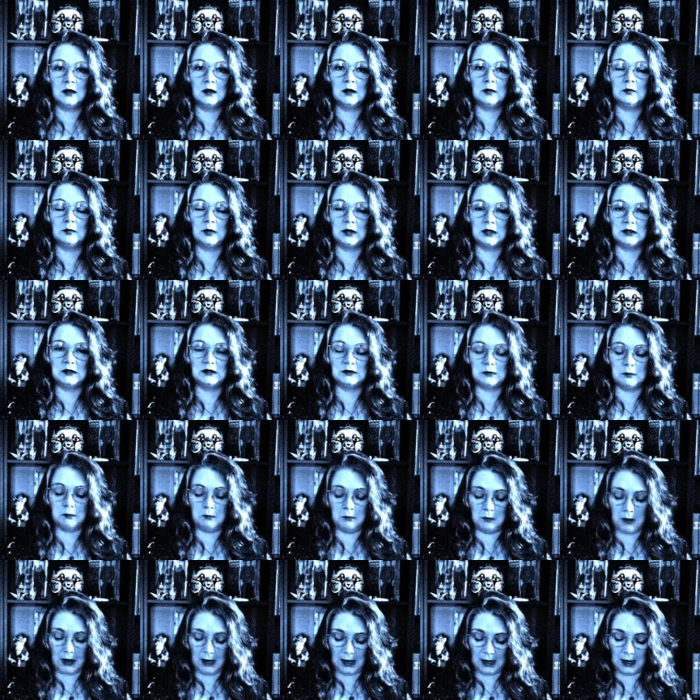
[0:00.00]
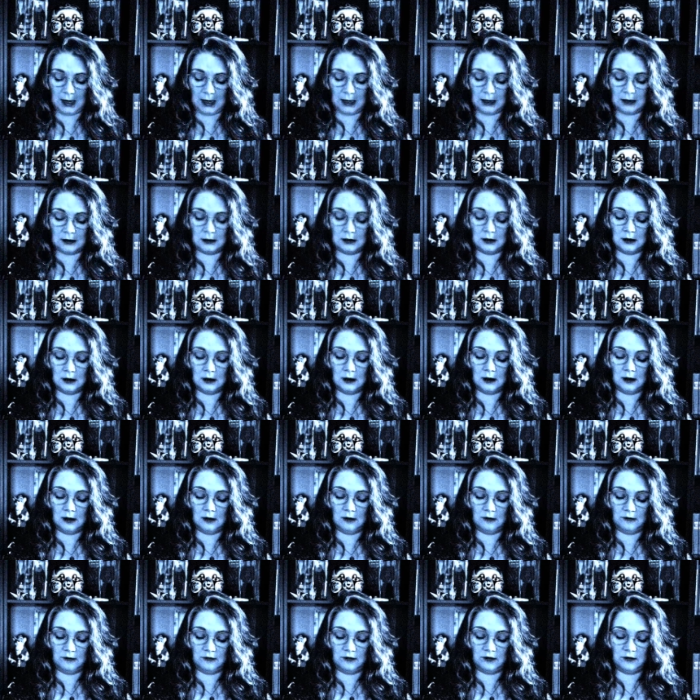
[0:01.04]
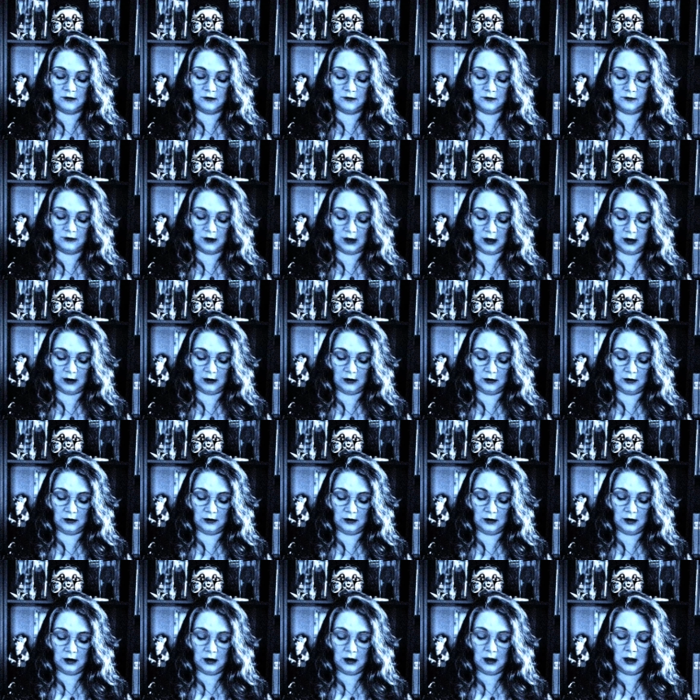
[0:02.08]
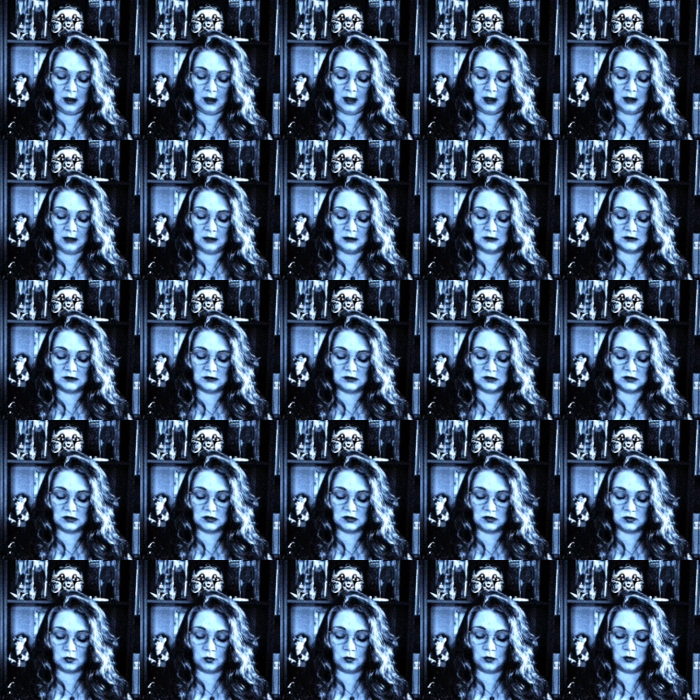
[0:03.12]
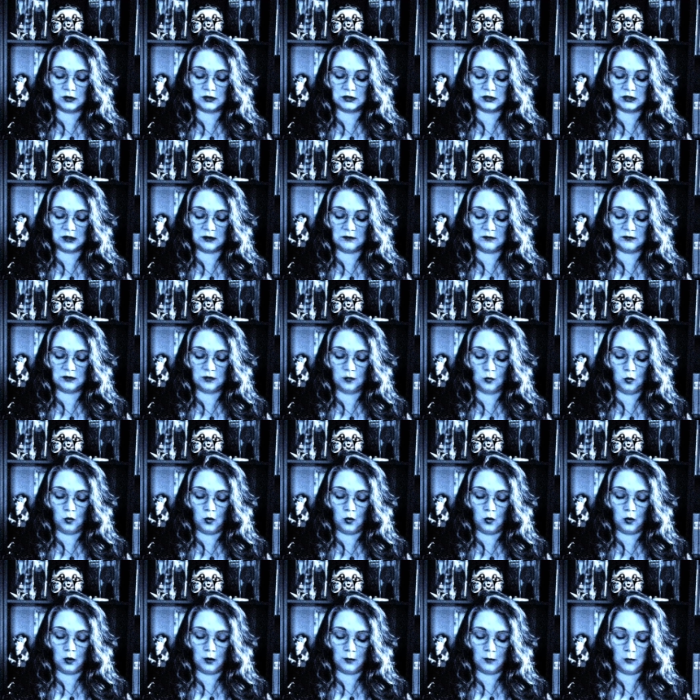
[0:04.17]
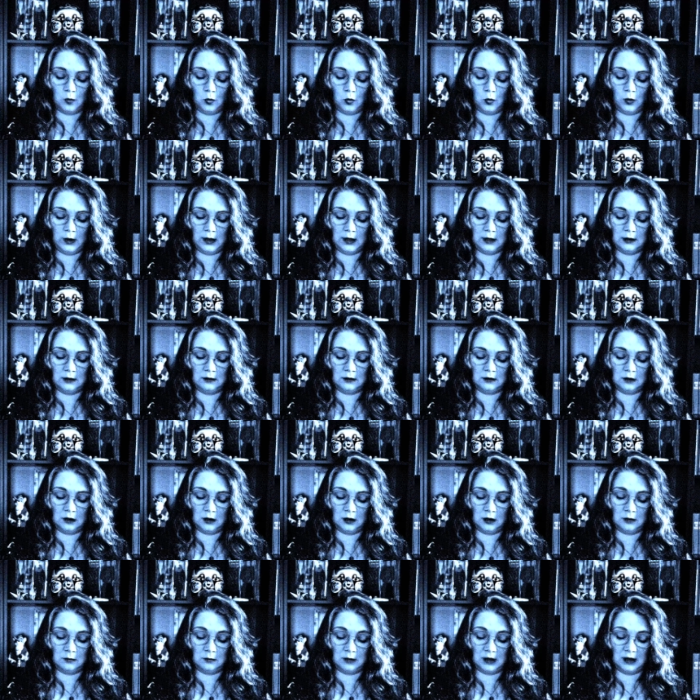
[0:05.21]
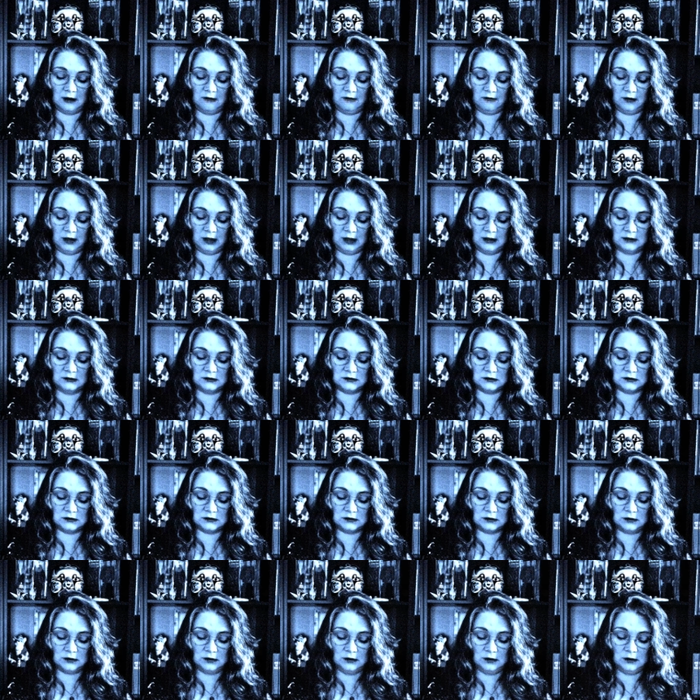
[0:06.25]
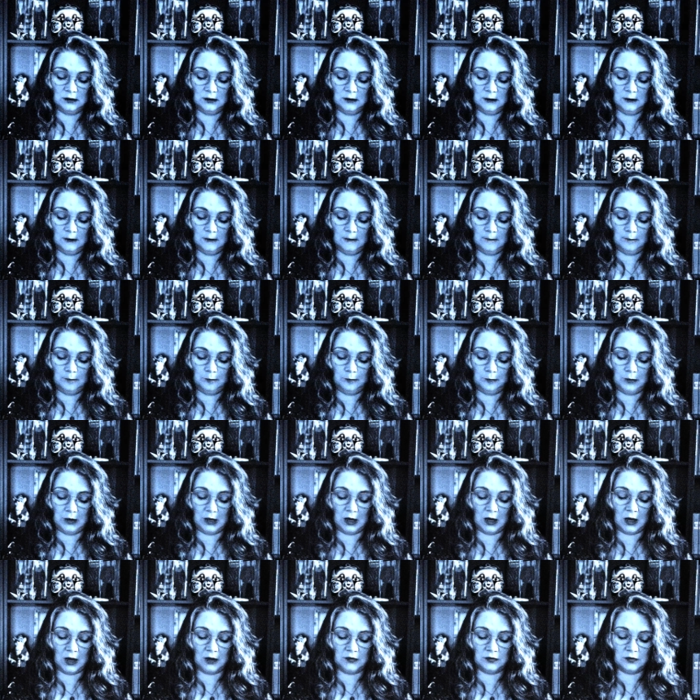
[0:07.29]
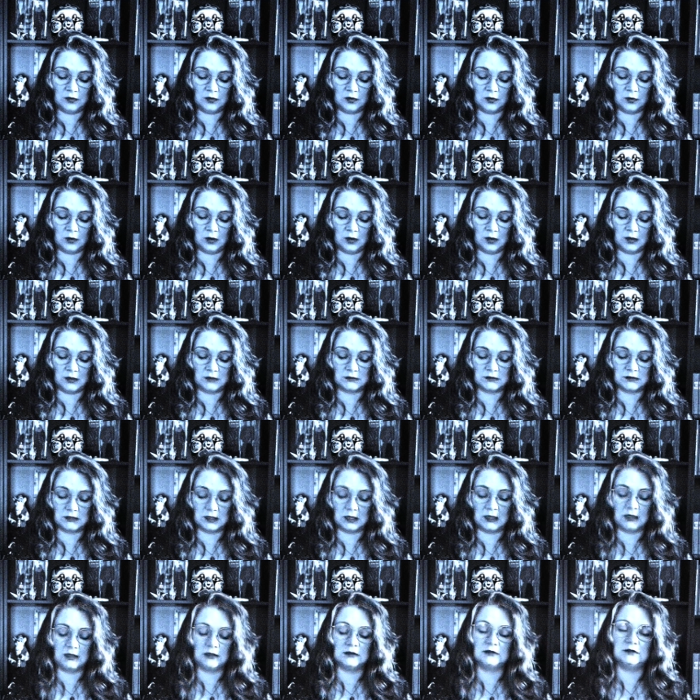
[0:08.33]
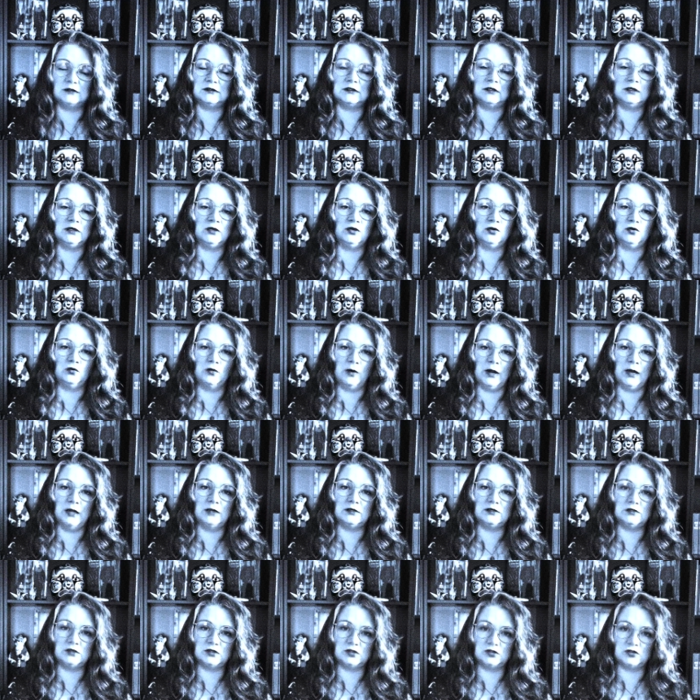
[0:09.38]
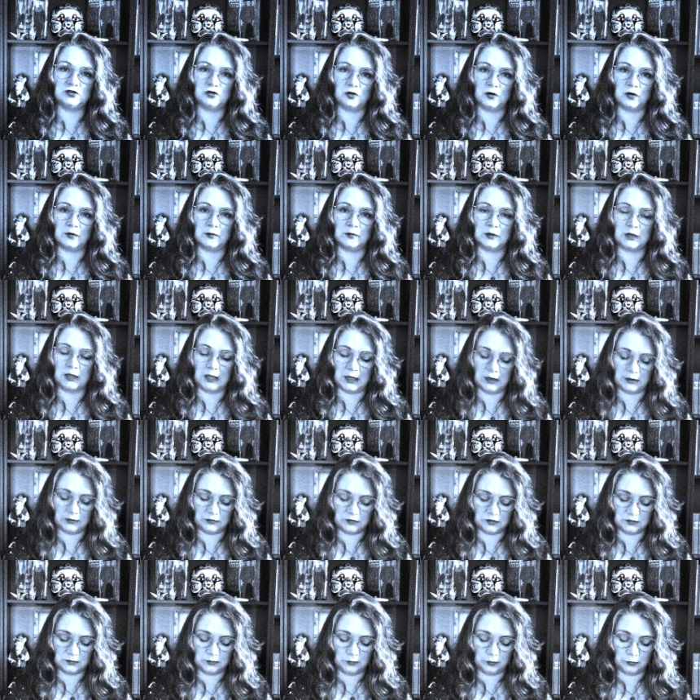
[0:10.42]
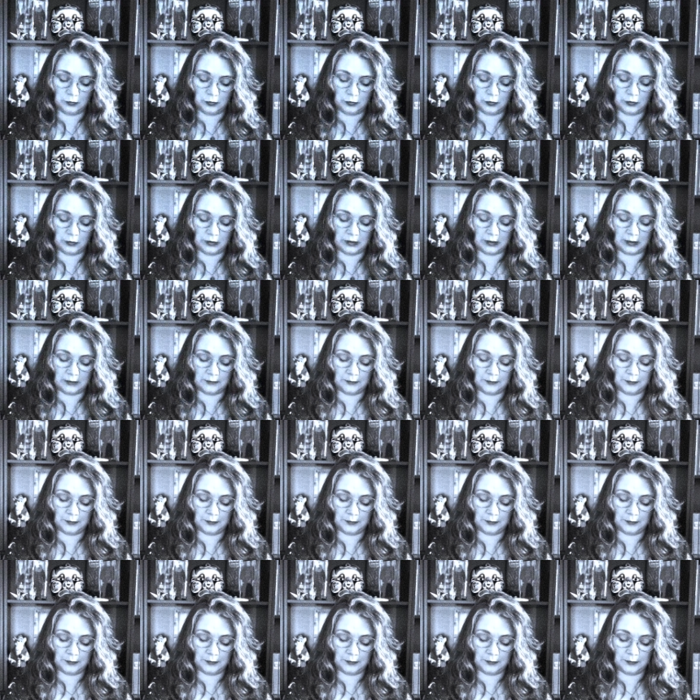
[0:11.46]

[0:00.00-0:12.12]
but it's made of fire and is the source of the warm wind on my face. Behind the cross, I can see great storm clouds brewing,